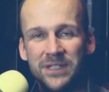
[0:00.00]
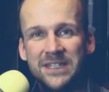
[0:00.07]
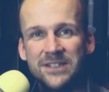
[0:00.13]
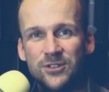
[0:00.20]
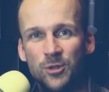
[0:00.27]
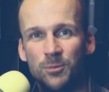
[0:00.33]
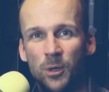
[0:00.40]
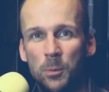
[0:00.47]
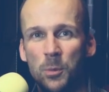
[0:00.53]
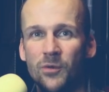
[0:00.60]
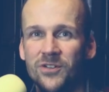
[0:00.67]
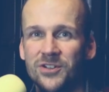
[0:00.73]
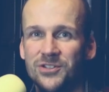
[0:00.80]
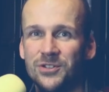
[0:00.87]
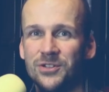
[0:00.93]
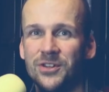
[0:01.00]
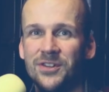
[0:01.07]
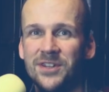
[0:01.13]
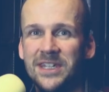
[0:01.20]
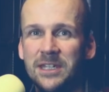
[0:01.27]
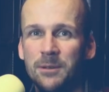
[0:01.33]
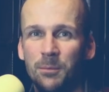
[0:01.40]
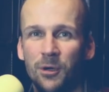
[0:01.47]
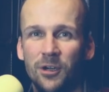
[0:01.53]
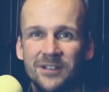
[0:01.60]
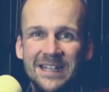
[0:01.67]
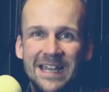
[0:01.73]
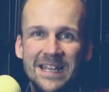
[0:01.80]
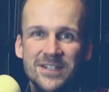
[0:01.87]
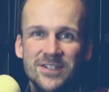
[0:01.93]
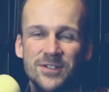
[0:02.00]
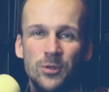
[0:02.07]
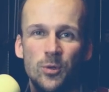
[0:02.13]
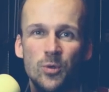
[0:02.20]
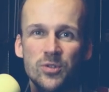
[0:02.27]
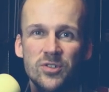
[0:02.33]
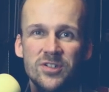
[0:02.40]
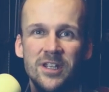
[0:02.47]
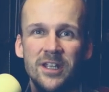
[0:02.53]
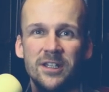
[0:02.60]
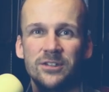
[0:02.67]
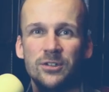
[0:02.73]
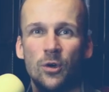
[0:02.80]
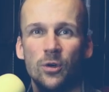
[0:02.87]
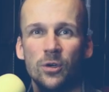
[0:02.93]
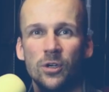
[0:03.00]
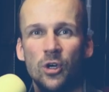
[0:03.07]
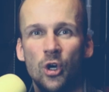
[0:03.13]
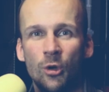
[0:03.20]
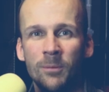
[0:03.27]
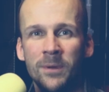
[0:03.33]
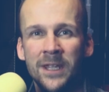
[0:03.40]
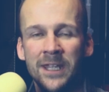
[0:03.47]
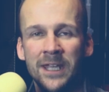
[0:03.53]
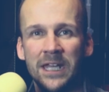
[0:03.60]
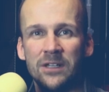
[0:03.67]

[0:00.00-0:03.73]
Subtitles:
please do pop over to thepodcasthost.com.